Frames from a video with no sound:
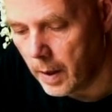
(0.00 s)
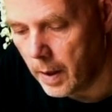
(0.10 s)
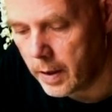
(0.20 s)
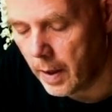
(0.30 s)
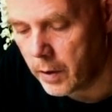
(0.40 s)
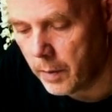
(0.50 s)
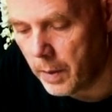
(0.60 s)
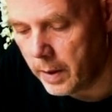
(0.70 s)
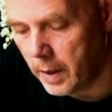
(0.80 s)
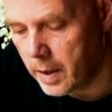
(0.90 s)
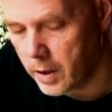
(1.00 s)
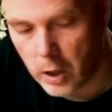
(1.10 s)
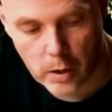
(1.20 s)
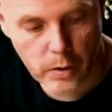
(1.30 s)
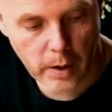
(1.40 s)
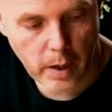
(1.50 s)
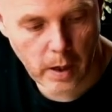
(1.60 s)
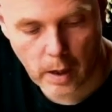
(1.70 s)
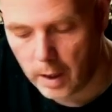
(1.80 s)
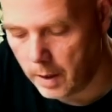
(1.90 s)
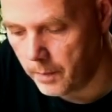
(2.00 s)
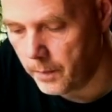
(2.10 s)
Sounds good, but I need to change the key.